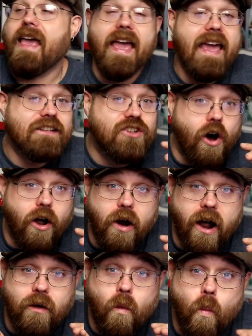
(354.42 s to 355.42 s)
it has gone
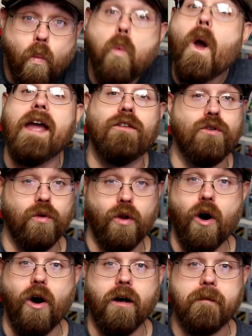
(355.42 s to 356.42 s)
on way too
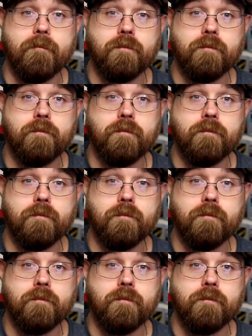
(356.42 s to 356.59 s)
long.